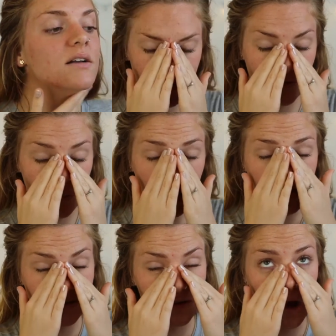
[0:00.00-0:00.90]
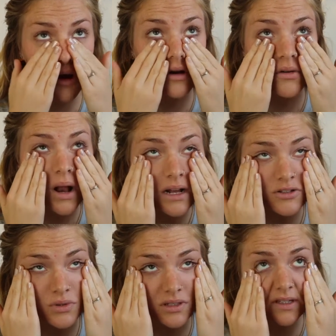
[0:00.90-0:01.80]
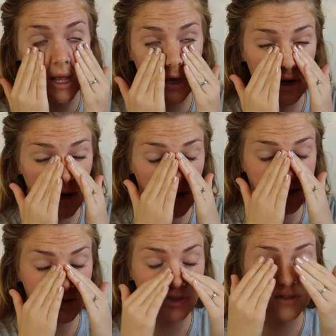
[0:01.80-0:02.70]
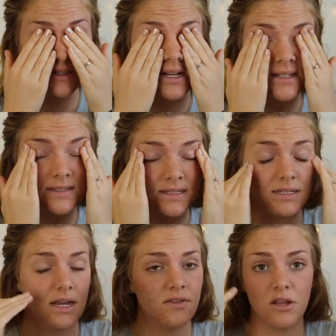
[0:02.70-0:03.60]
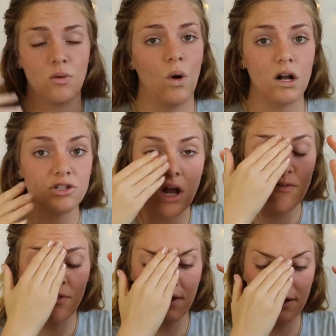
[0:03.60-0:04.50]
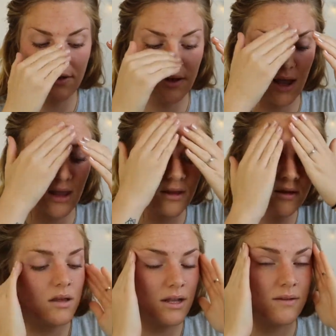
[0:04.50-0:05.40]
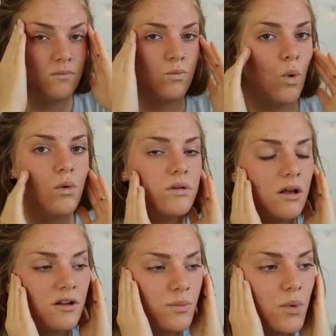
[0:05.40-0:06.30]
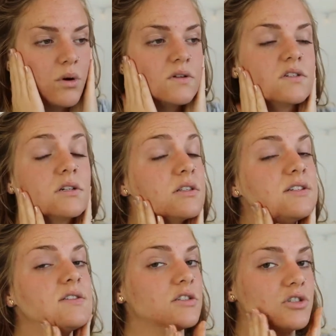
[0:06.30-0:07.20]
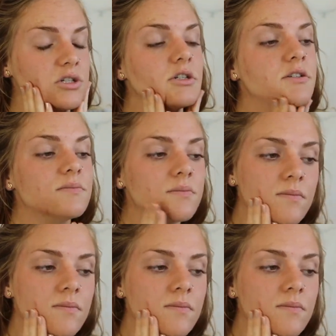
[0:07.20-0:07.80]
This one is not a gradual tanner, it's just an instant tan that you wash off at the end of the day. It won't clog your pores, or at least it shouldn't.